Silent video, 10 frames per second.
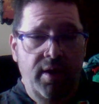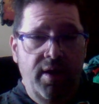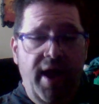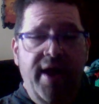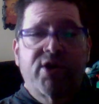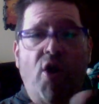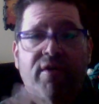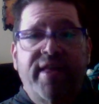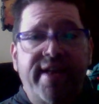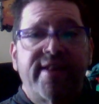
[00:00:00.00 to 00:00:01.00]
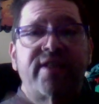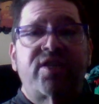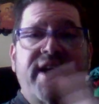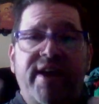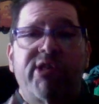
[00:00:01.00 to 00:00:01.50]
And Colleen is a
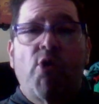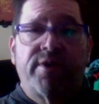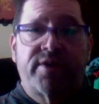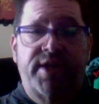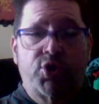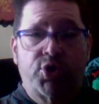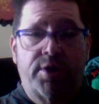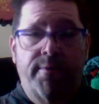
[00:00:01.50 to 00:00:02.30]
kindergarten teacher.